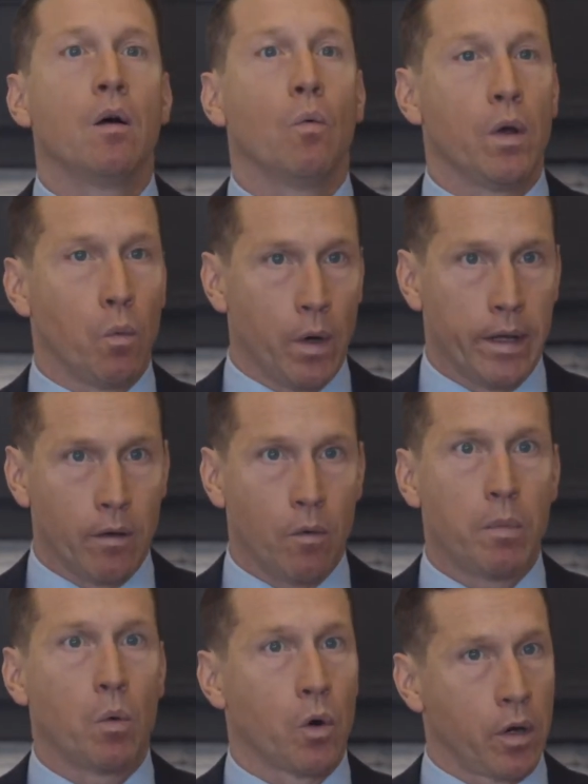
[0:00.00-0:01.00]
We will,
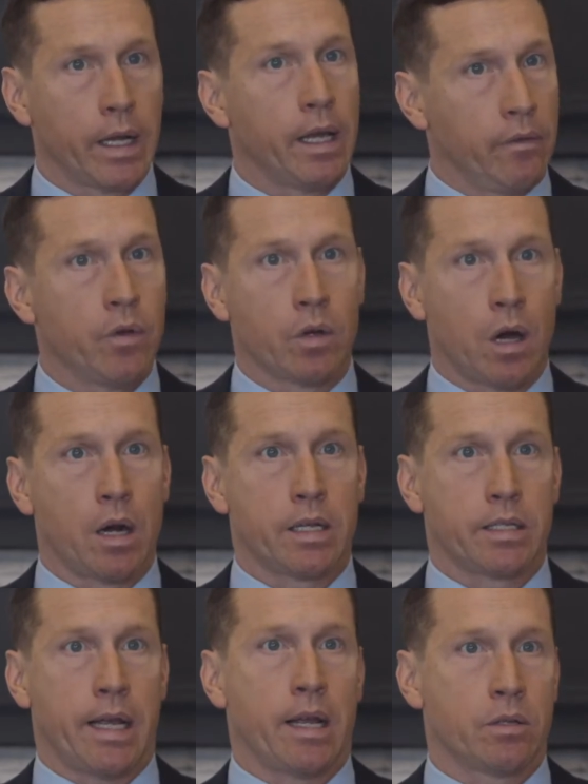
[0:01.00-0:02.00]
but we're going to give you an
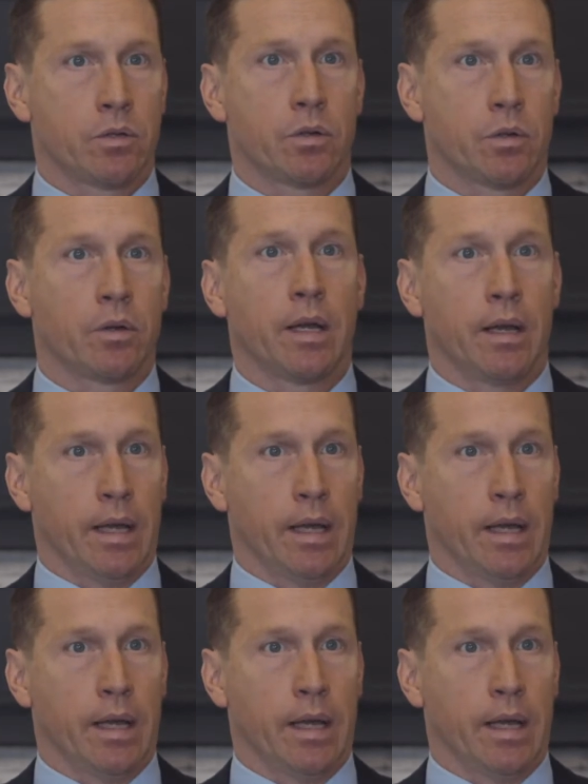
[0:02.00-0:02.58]
honest answer